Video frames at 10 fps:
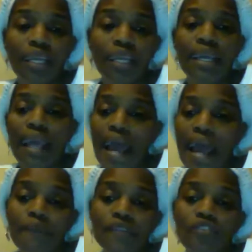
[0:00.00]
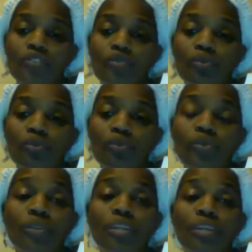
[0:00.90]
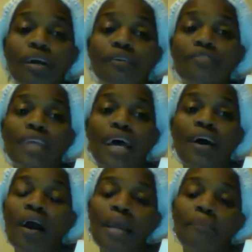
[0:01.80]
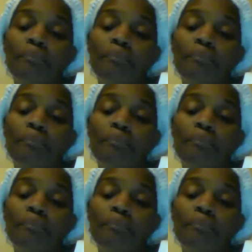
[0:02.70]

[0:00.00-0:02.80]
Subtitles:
It happens through the nerves that are